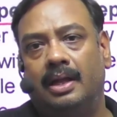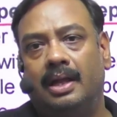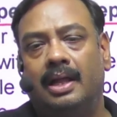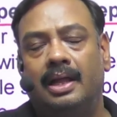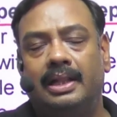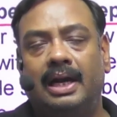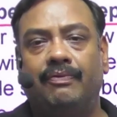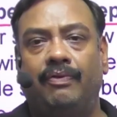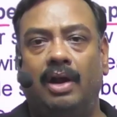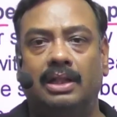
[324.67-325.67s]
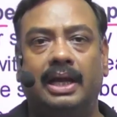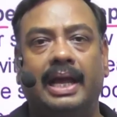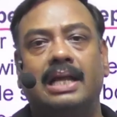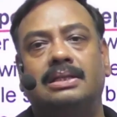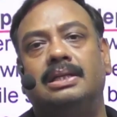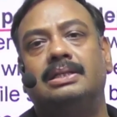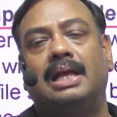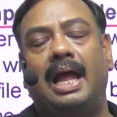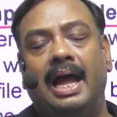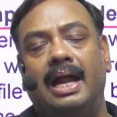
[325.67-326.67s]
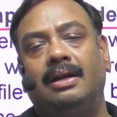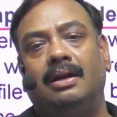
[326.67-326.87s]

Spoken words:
that for the gases and